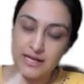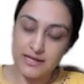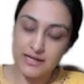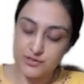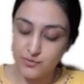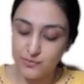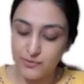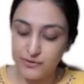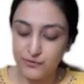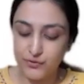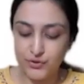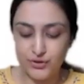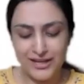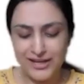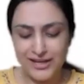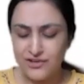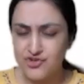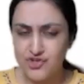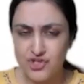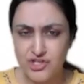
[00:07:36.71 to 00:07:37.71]
So before
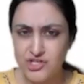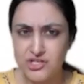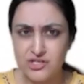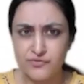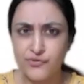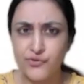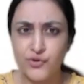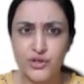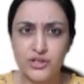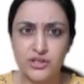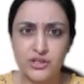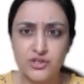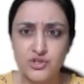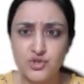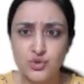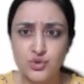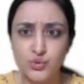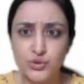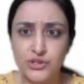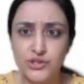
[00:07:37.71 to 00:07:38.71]
that, just for the
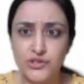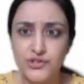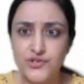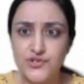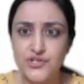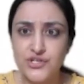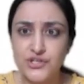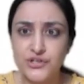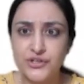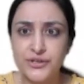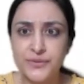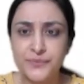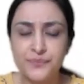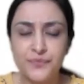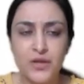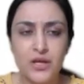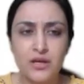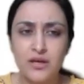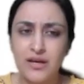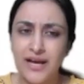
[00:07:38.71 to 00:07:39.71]
juniors here,
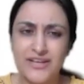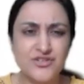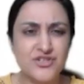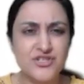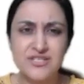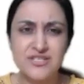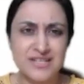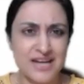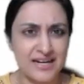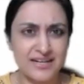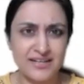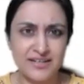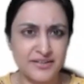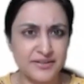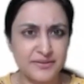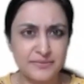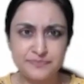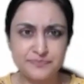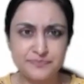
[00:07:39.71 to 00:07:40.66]
I just started.